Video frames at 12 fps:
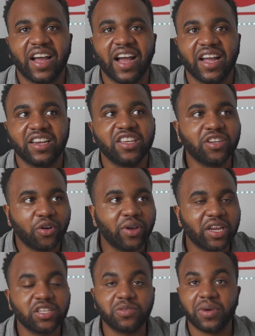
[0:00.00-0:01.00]
And either
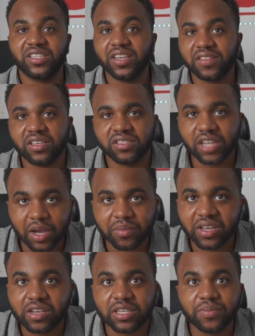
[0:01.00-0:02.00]
way, it doesn't matter if they stop
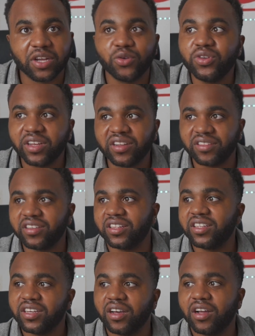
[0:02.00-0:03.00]
me because I'm not doing anything
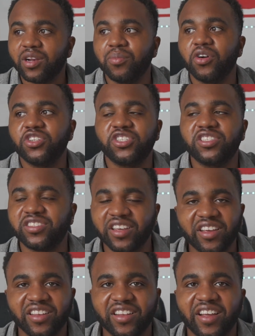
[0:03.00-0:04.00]
illegal, but just
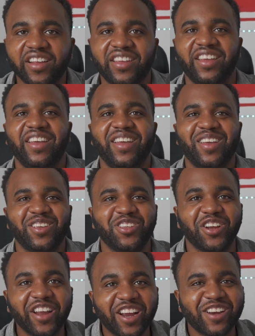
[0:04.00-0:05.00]
saying, like,
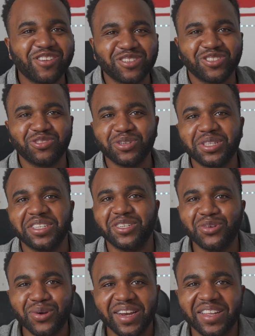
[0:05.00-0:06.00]
your hair doesn't really
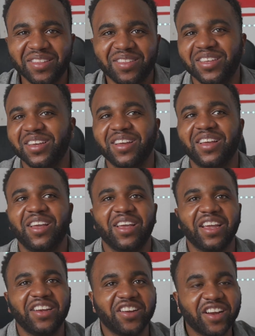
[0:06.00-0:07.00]
do anything
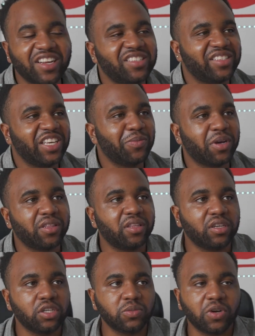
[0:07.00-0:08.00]
in the grand scheme of things.